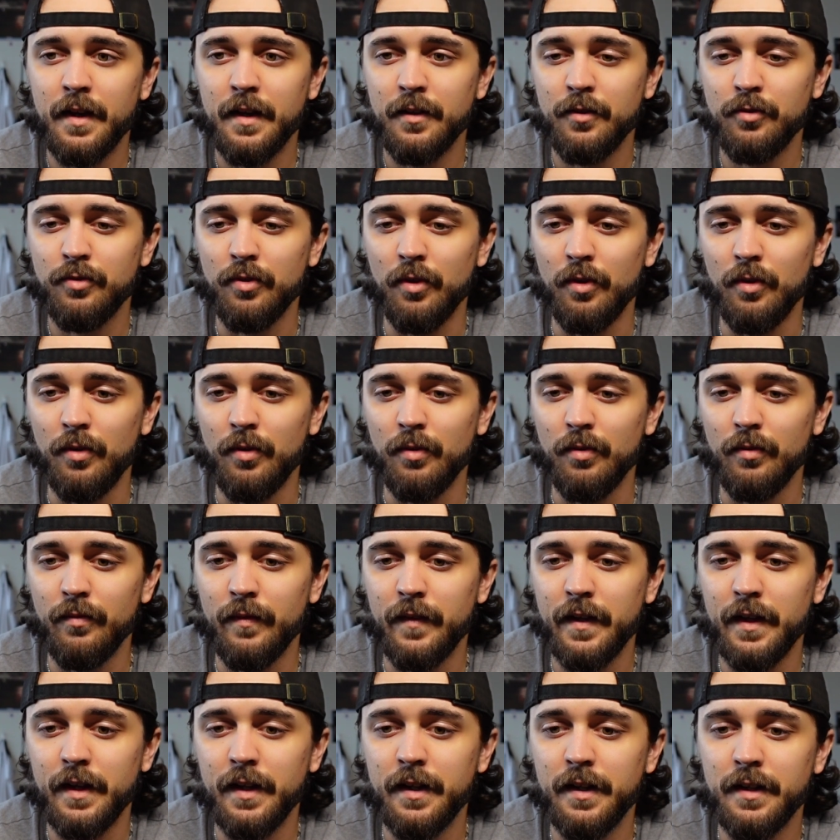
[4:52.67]
So
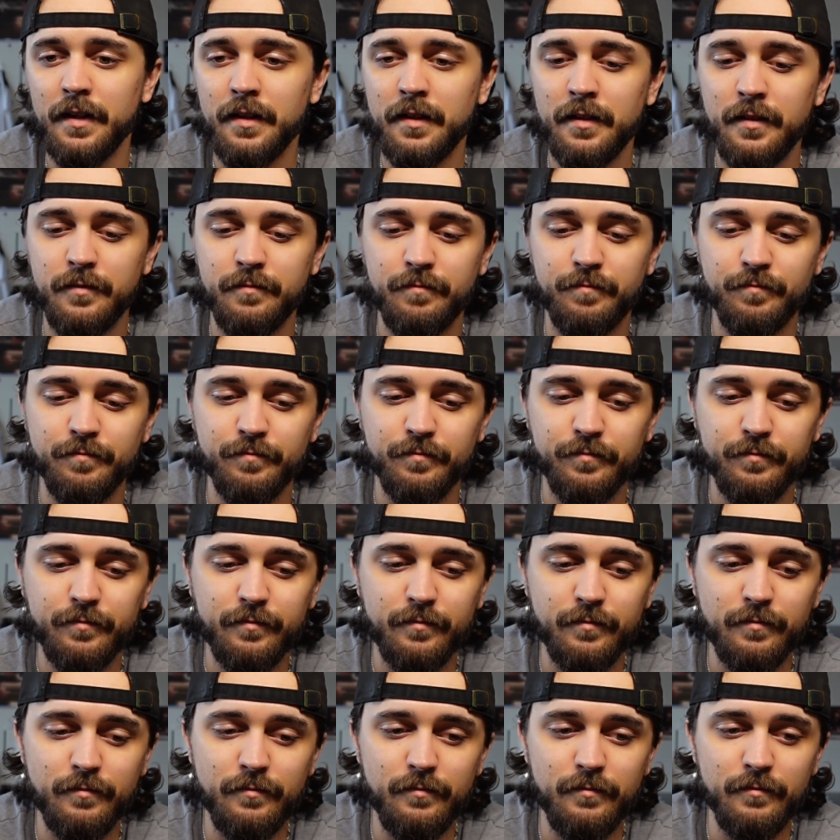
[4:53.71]
then,
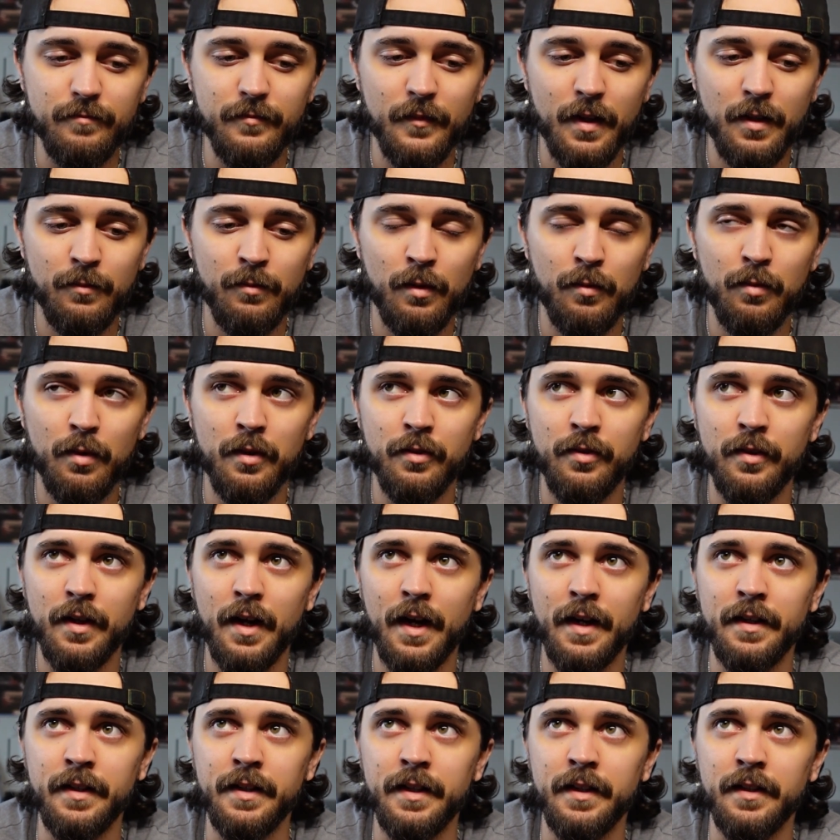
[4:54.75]
what was it?
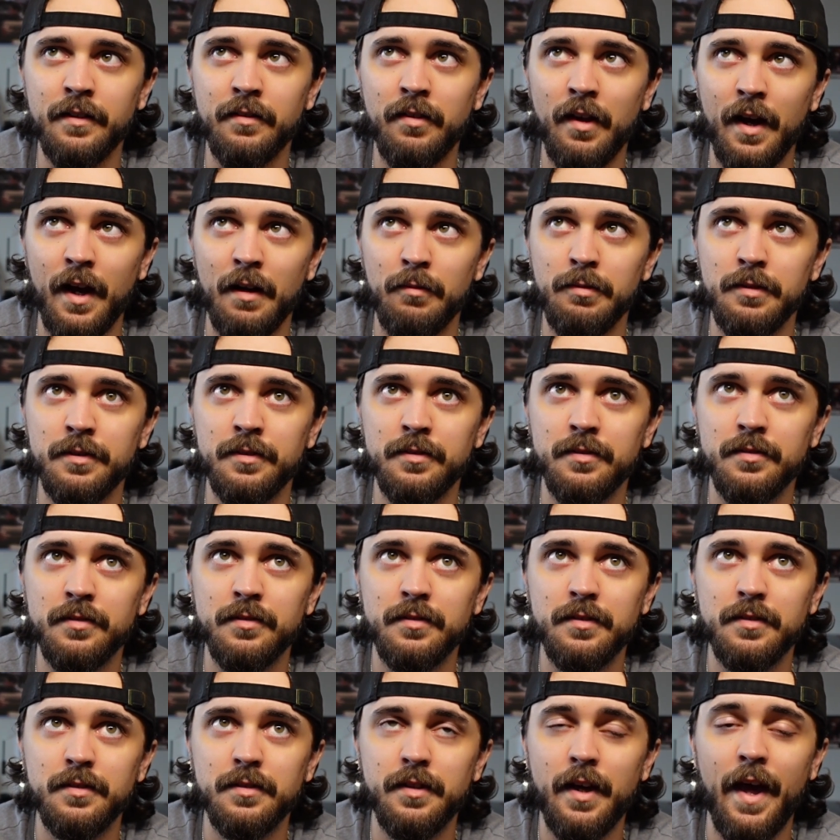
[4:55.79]
Ideas, habits,
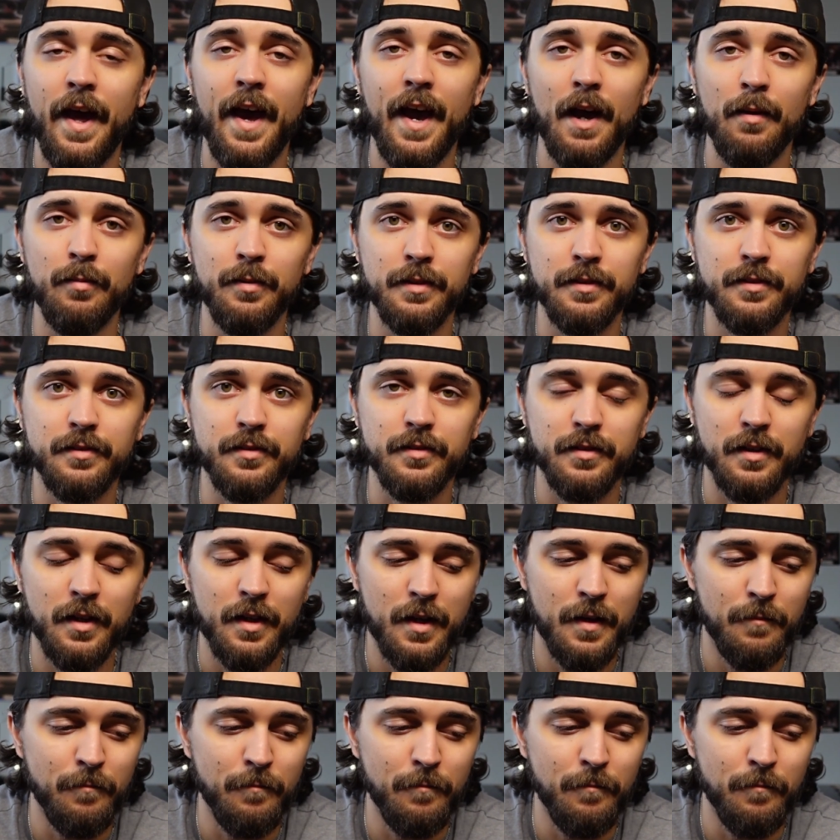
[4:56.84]
habits.